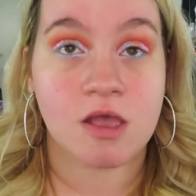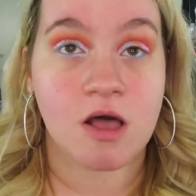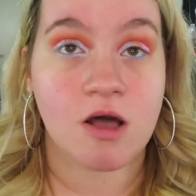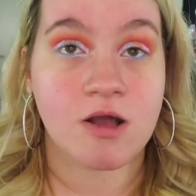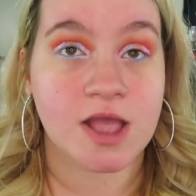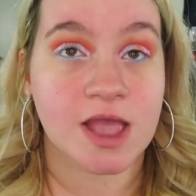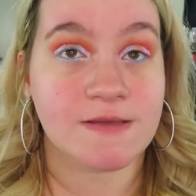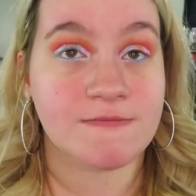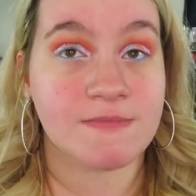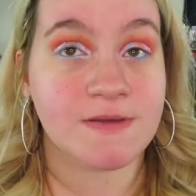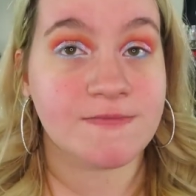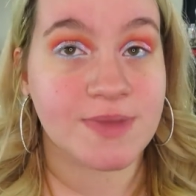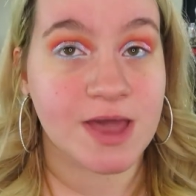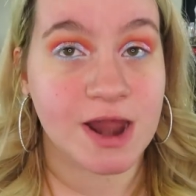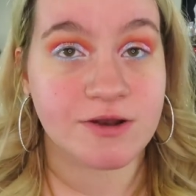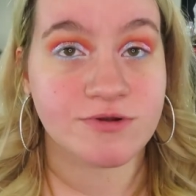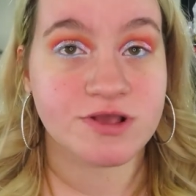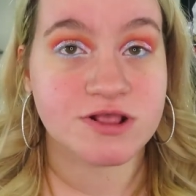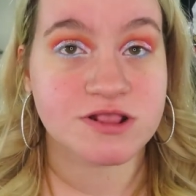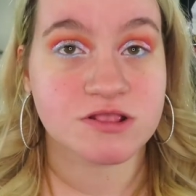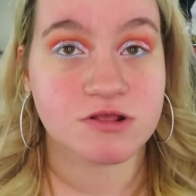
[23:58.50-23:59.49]
okay, my
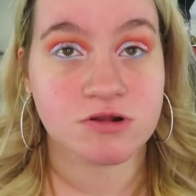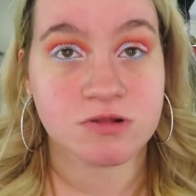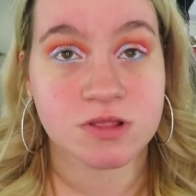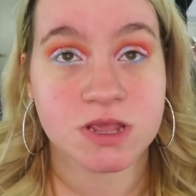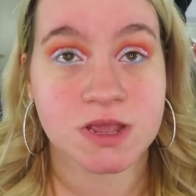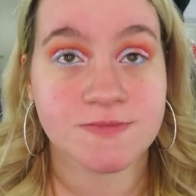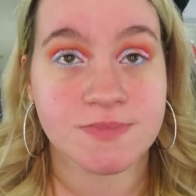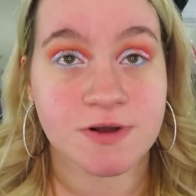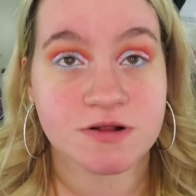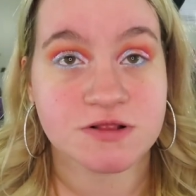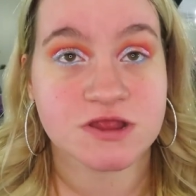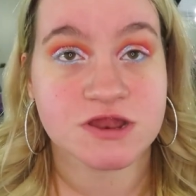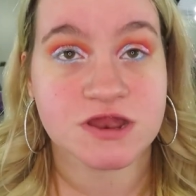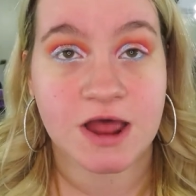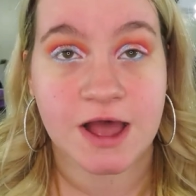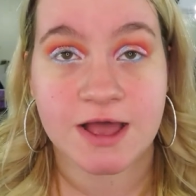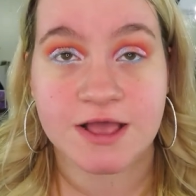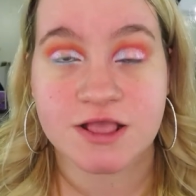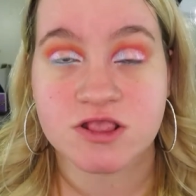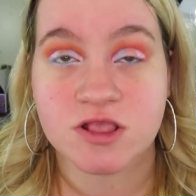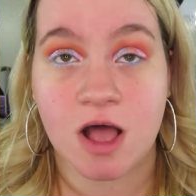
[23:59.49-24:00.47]
battery's literally about to
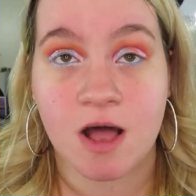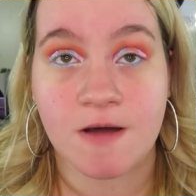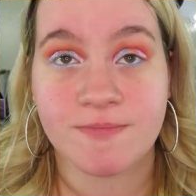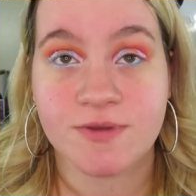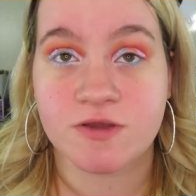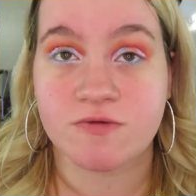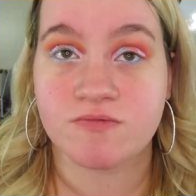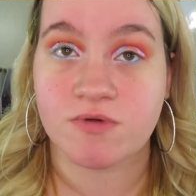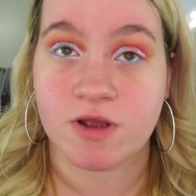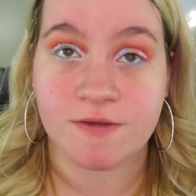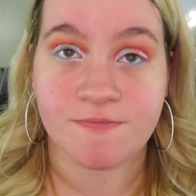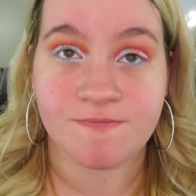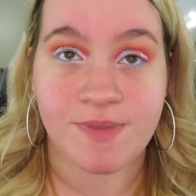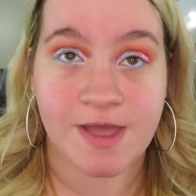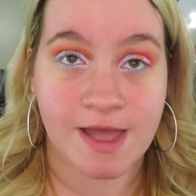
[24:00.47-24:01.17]
die, so I'll be right